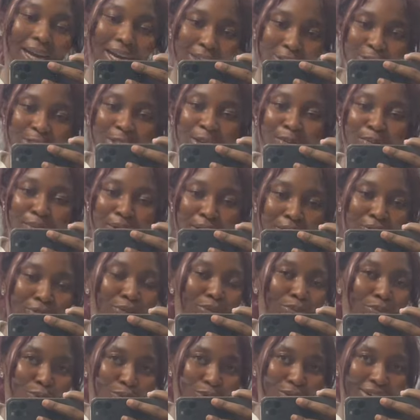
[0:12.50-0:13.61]
I just came back
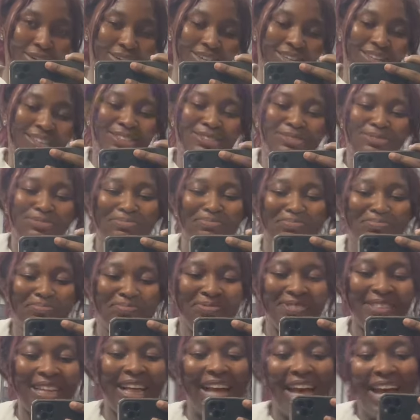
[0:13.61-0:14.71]
from work.
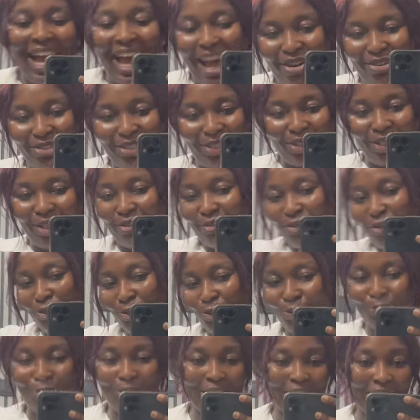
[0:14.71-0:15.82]
I wish I could have
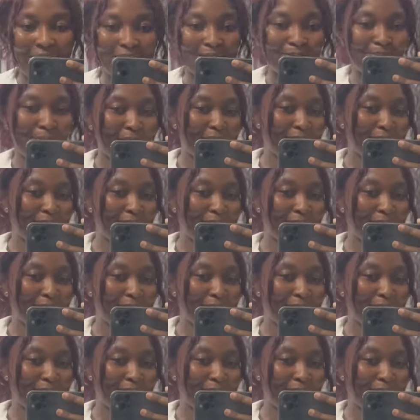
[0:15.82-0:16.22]
shown you guys my